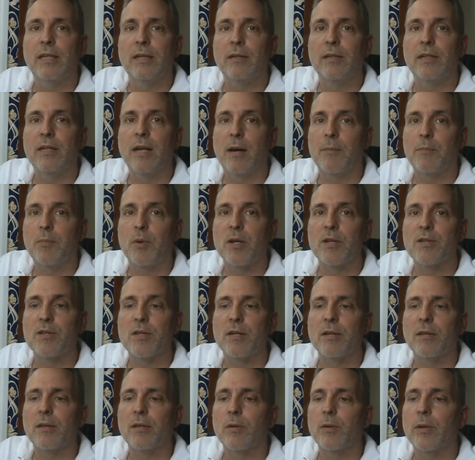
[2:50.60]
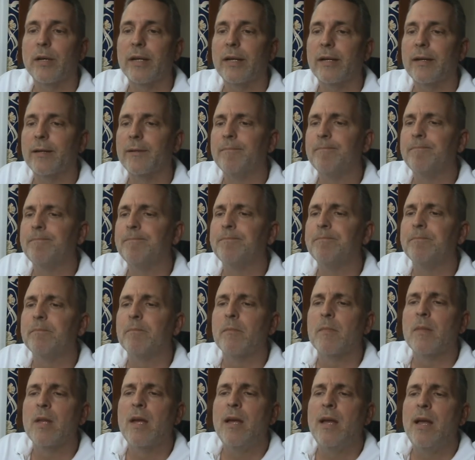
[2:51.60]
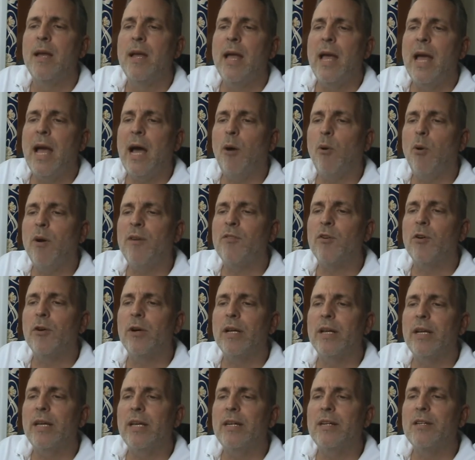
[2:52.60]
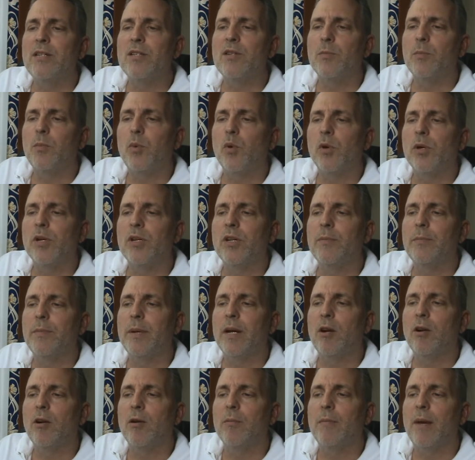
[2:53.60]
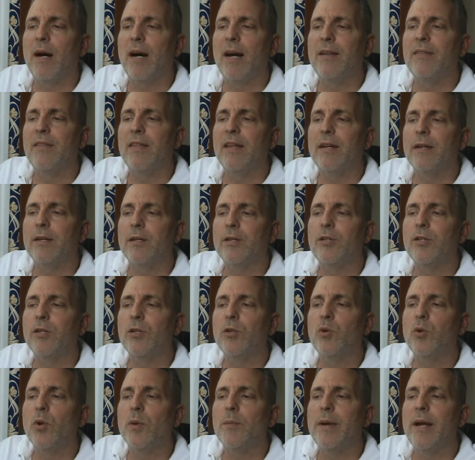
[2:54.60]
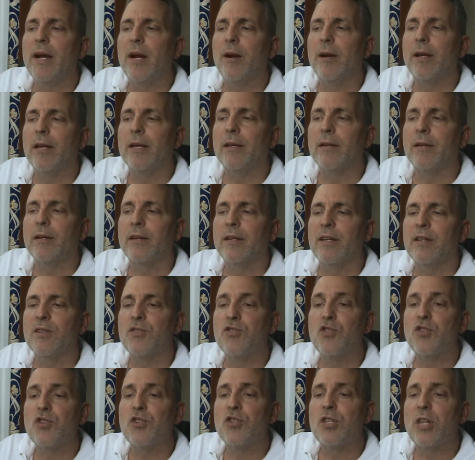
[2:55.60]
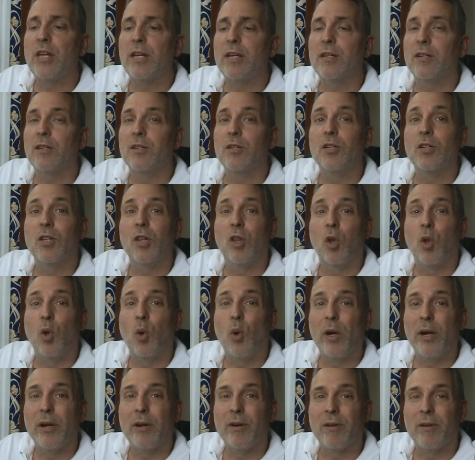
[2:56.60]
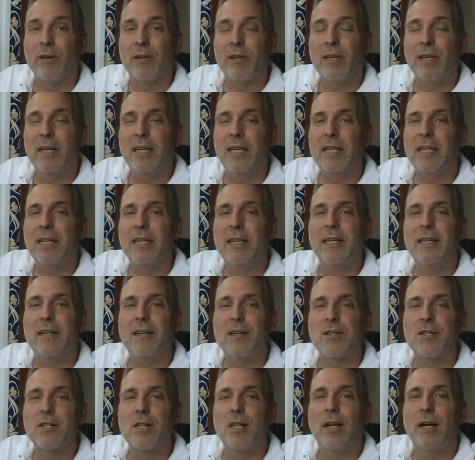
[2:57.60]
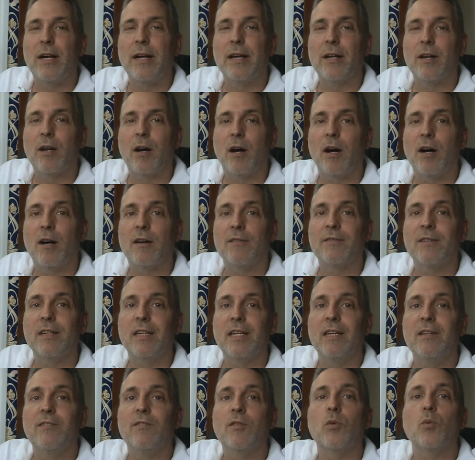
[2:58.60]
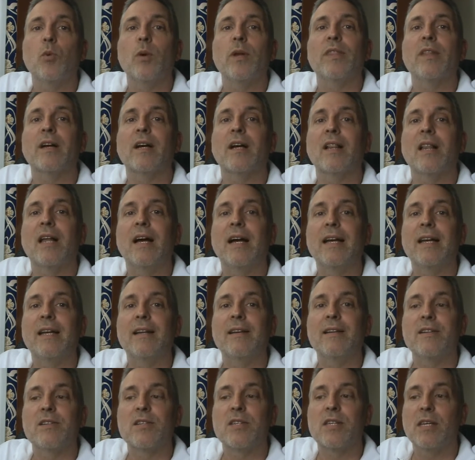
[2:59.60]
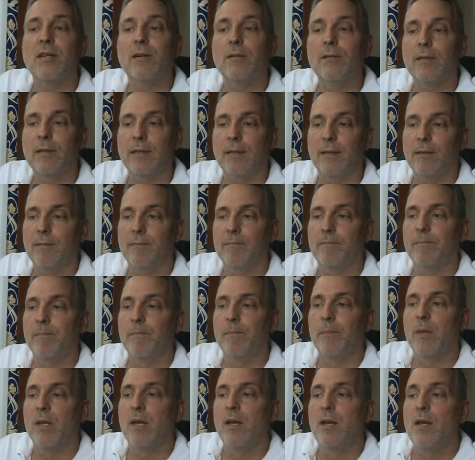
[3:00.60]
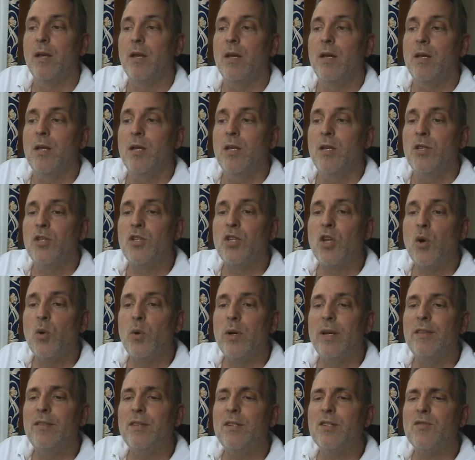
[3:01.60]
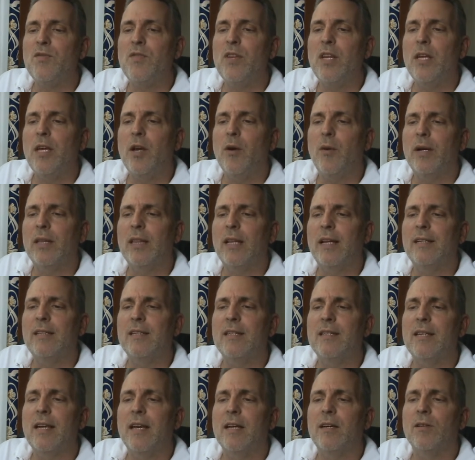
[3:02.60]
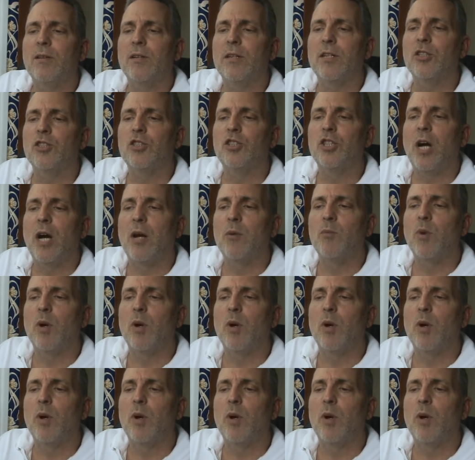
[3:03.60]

not present in the Greek. However, it is important to bear in mind that a good grammarian is just like a good lawyer. He can get his client off even when the client is guilty. So, in this video, I'd like to take a look at John